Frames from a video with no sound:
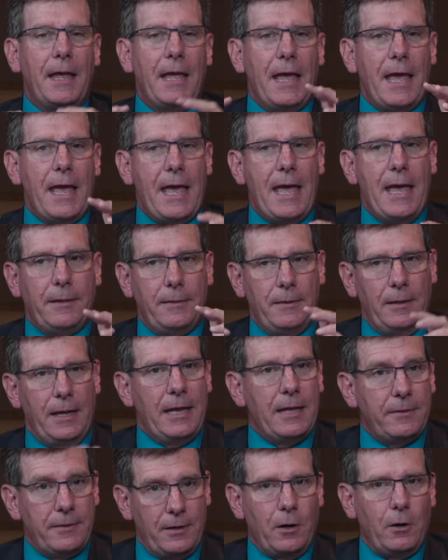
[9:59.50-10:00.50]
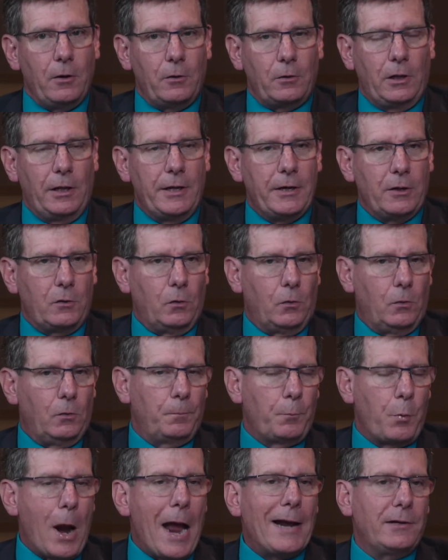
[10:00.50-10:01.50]
and in their clinical
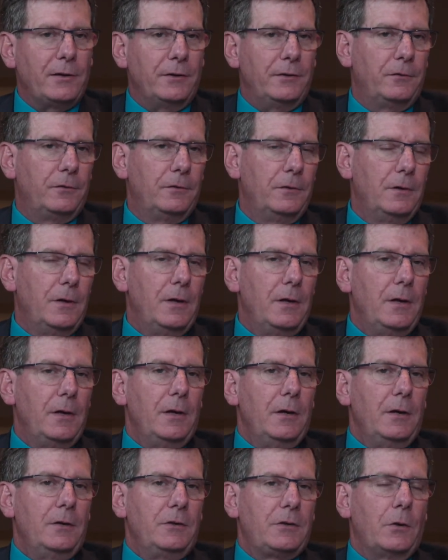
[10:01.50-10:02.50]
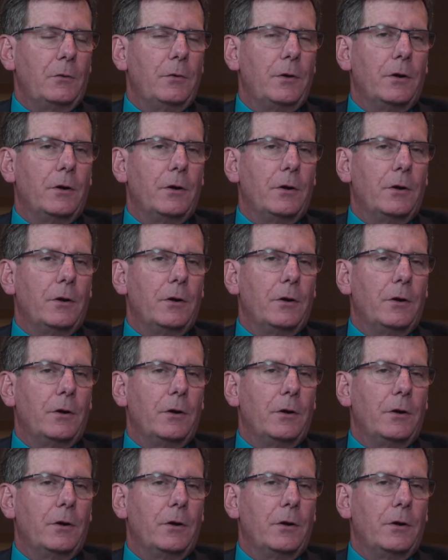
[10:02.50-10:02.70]
practice. So there